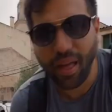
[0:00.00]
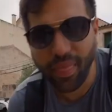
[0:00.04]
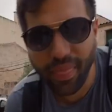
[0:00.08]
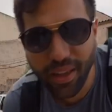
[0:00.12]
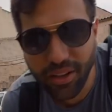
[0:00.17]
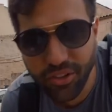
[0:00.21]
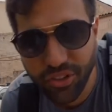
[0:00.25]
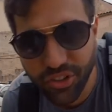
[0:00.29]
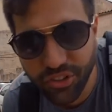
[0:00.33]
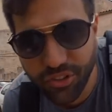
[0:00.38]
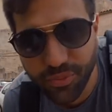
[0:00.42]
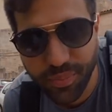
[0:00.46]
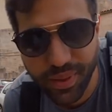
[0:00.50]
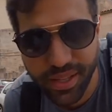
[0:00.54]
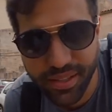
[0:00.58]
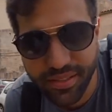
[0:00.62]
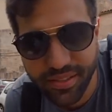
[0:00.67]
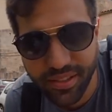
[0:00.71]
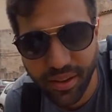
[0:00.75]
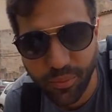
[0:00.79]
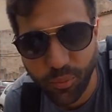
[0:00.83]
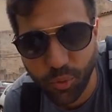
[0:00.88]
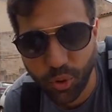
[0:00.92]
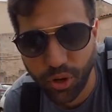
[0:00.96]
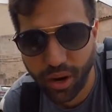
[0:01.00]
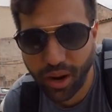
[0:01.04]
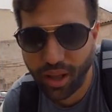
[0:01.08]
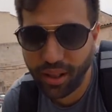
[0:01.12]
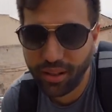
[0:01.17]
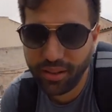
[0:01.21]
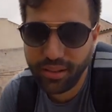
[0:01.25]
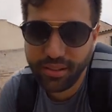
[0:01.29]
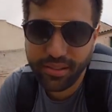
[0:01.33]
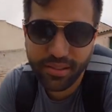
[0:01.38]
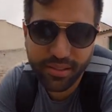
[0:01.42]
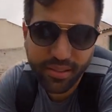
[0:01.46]
and then just be somewhere
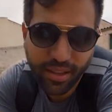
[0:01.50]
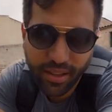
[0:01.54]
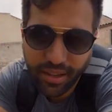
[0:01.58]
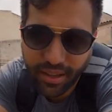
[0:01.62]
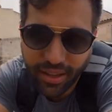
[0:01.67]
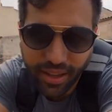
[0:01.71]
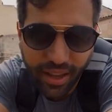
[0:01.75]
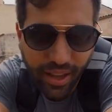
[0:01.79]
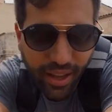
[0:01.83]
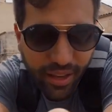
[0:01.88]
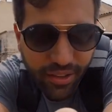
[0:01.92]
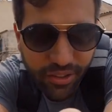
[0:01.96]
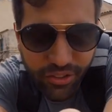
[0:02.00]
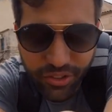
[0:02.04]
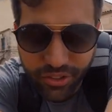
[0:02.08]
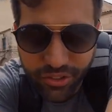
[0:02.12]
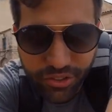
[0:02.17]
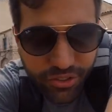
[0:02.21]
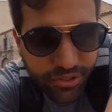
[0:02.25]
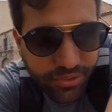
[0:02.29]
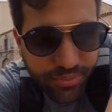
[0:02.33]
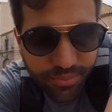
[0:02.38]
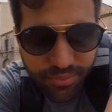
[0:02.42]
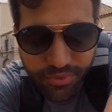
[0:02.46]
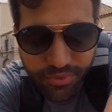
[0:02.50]
else. And again, just